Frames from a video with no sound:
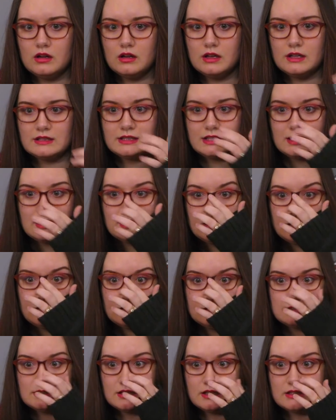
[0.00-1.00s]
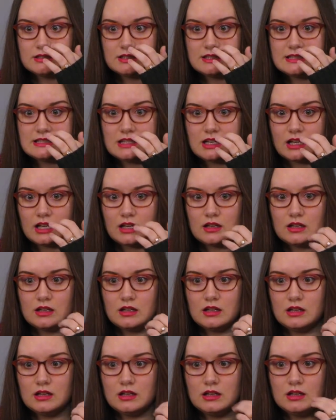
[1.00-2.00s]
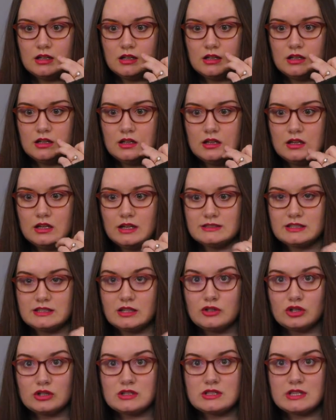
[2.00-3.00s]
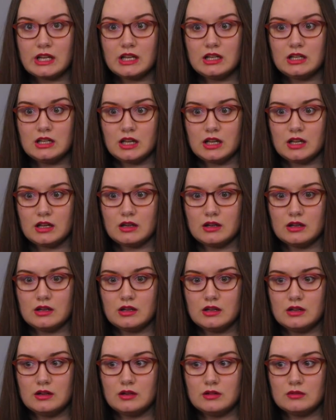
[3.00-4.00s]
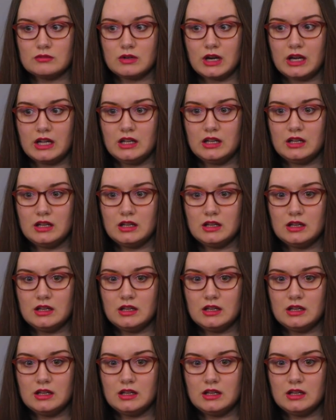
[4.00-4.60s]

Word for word: Is it, it's, it's listening. It's understanding, right?